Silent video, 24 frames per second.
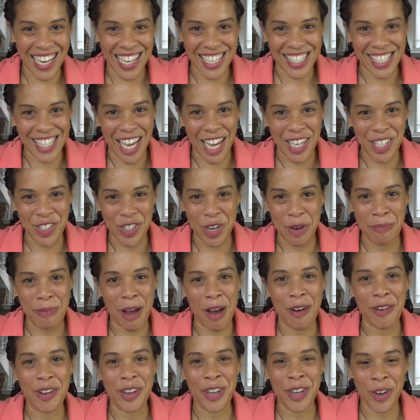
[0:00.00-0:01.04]
Cassandra,
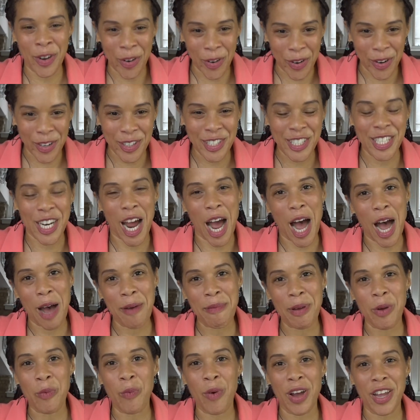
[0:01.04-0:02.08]
about your job
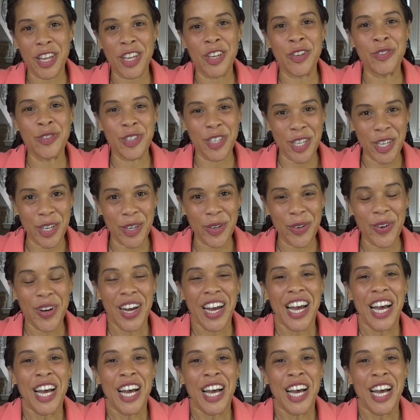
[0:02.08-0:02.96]
and what you do.